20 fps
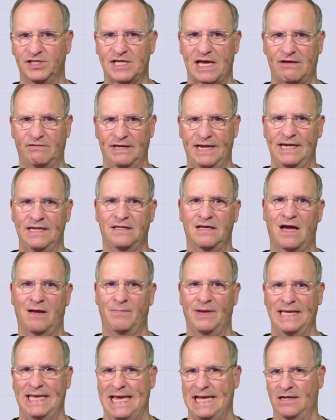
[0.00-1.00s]
out
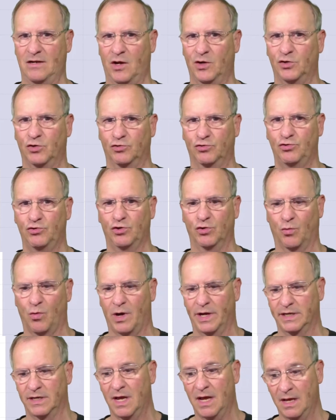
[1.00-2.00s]
anytime I get under 2 to
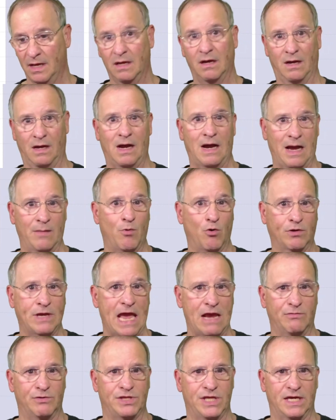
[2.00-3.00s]
1. I'm
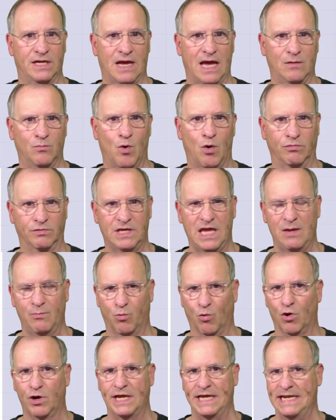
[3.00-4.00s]
okay with it. I won't keep
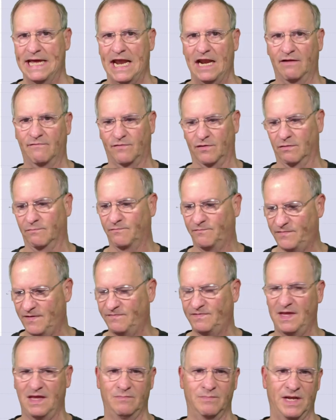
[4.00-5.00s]
working at it for
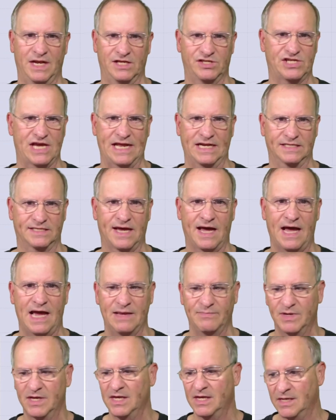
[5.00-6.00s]
15 minutes at a
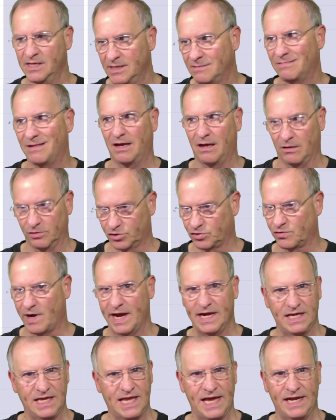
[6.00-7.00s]
time. I'll
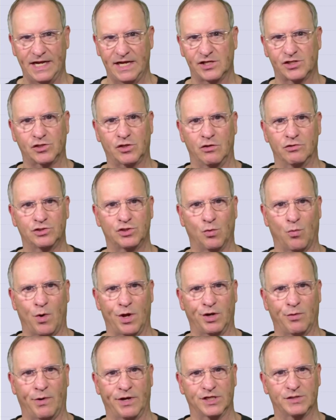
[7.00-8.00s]
try to get it as close to 1
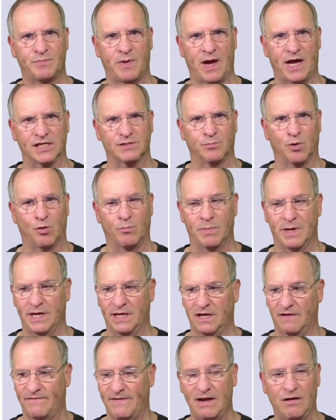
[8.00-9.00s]
to 1 as possible,
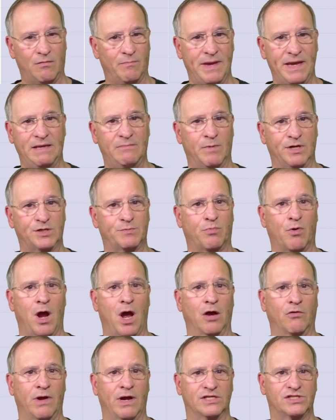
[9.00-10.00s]
but if I don't make much
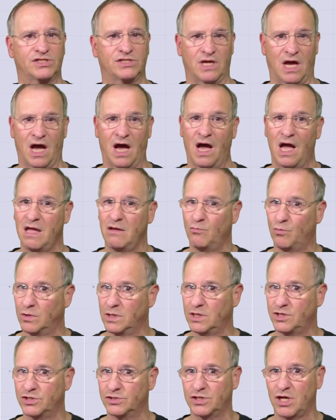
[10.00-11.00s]
progress, I will
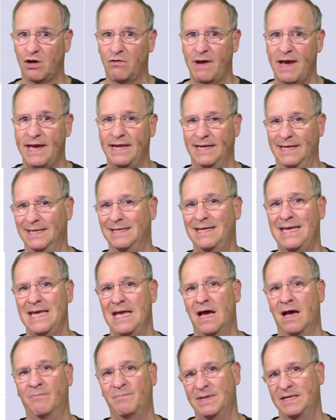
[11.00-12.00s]
just go ahead and key
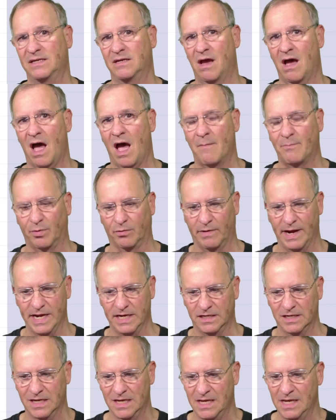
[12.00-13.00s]
up and operate.